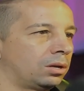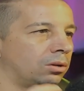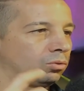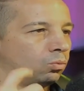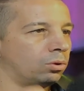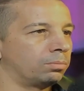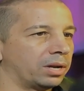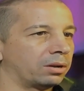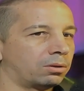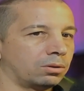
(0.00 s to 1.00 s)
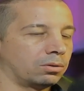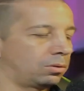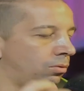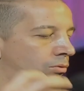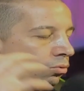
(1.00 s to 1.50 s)
Do one mic,
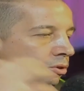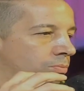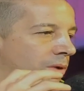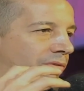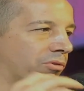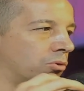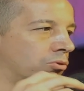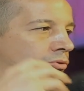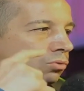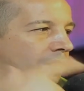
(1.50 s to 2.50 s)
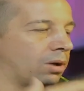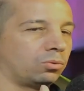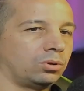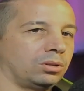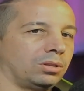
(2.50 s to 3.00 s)
do this mic first, do that
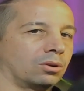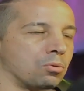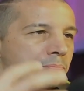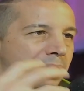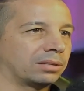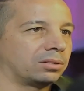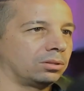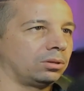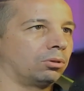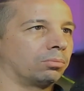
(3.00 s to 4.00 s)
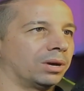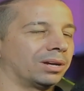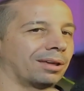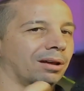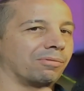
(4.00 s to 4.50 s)
one, and then go back to the other
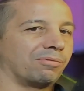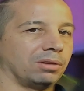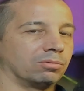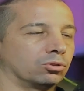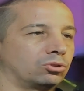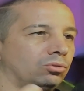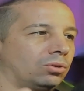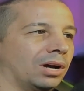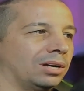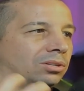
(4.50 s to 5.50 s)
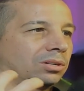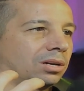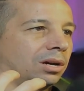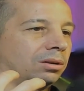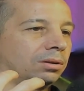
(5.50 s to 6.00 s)
mic that I favor, so you guys can
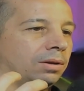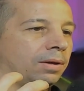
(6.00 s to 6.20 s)
kind of,